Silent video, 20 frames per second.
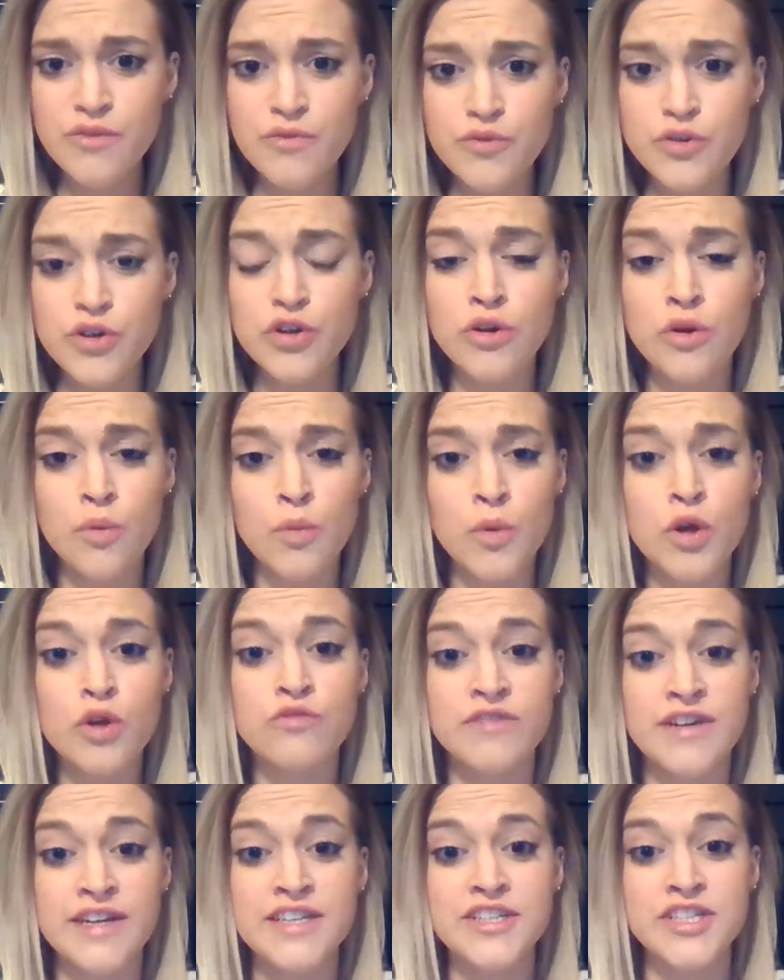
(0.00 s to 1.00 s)

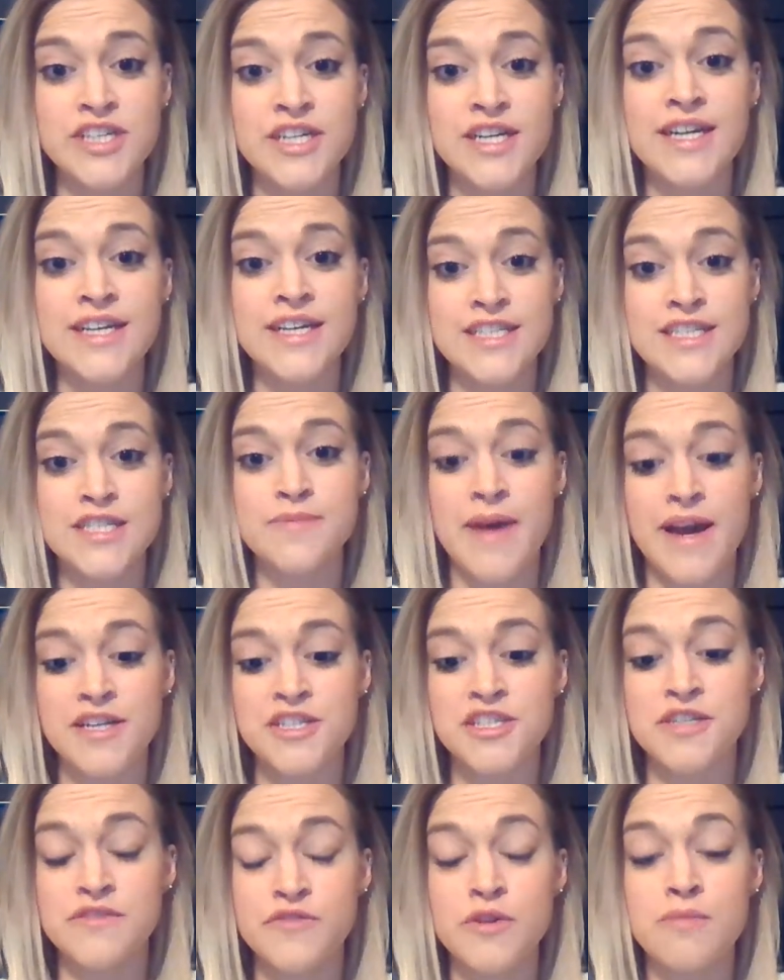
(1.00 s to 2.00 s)
will render an
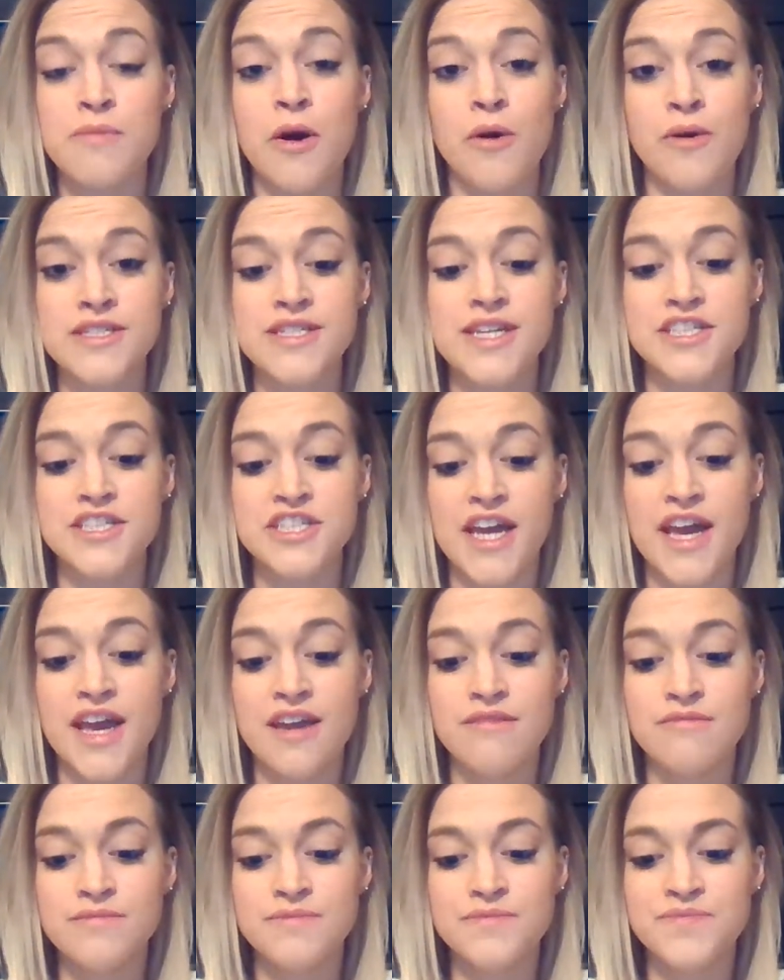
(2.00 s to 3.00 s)
inspection from
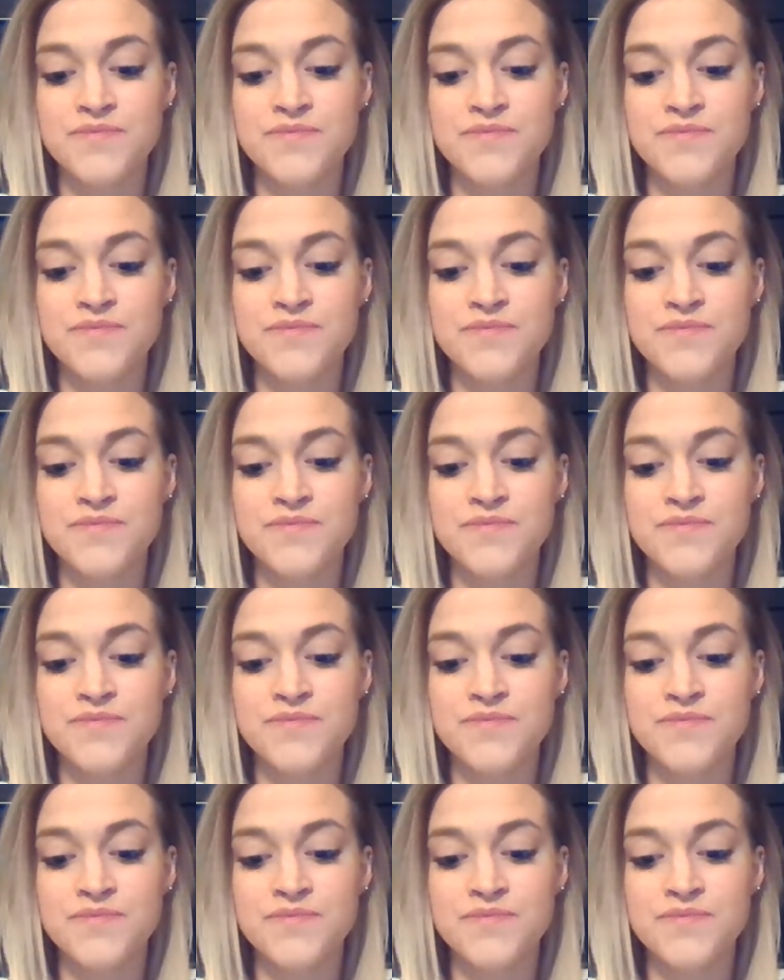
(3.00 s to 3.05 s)
OSHA.